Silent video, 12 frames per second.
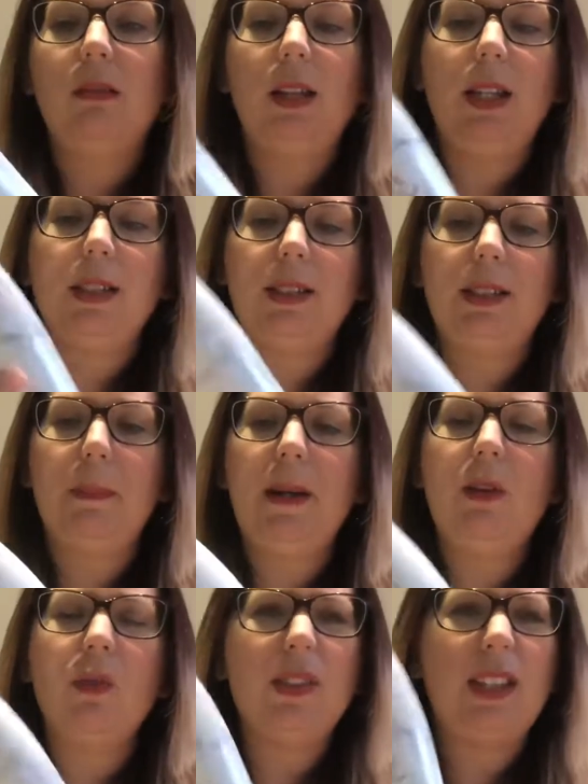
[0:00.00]
It's
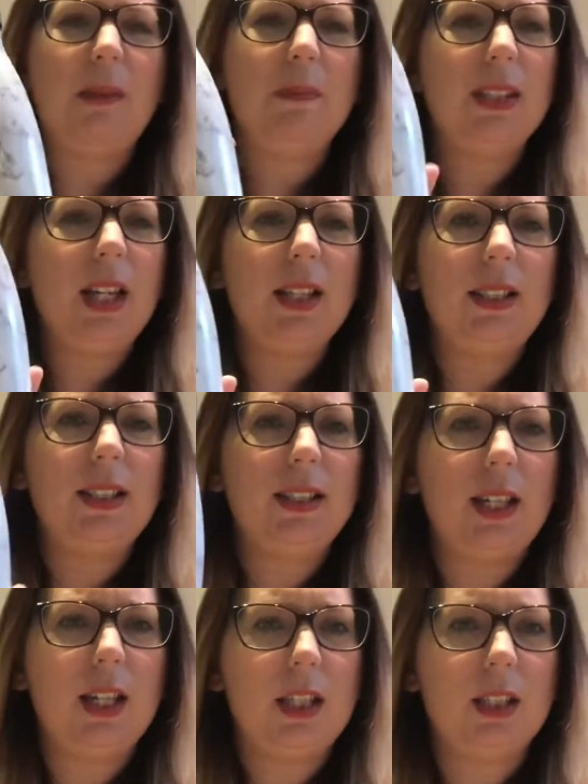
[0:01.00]
about the same size,
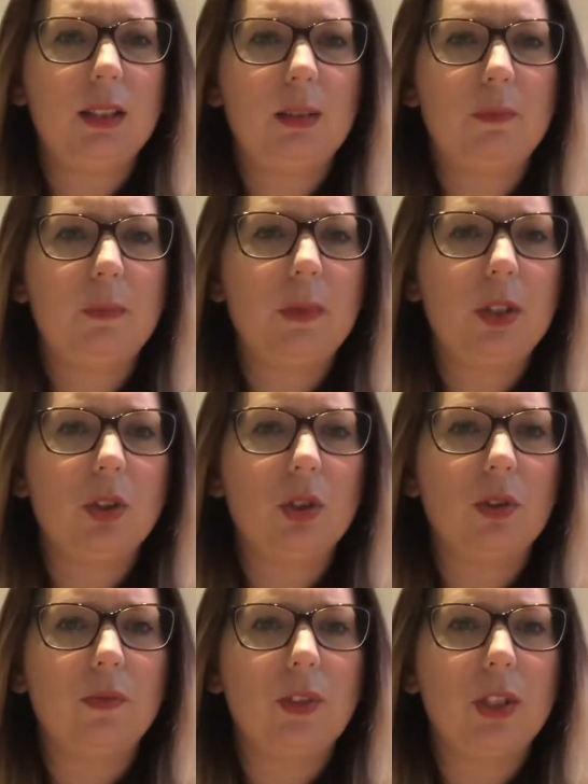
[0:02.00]
isn't it, as the
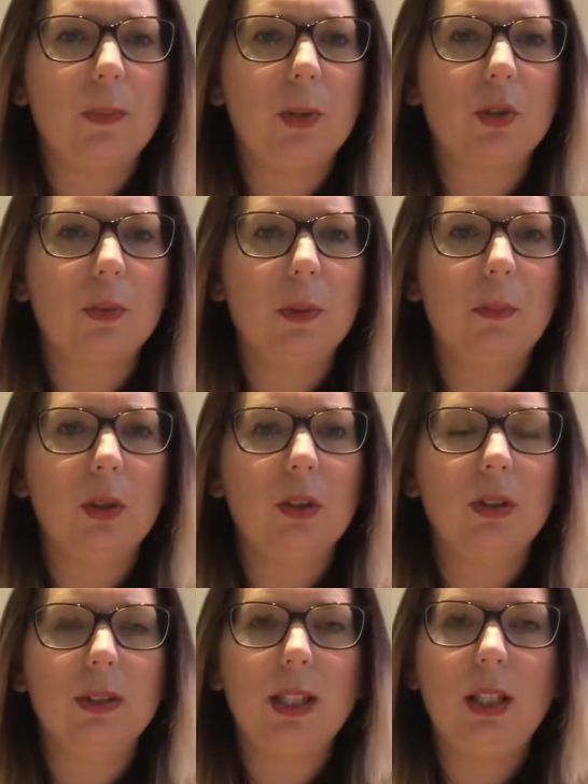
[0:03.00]
sort of disposable
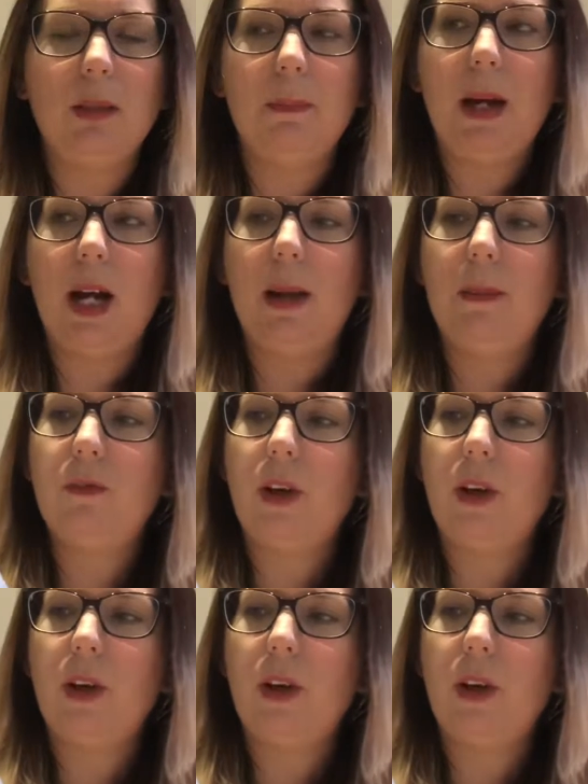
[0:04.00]
bottles that you buy,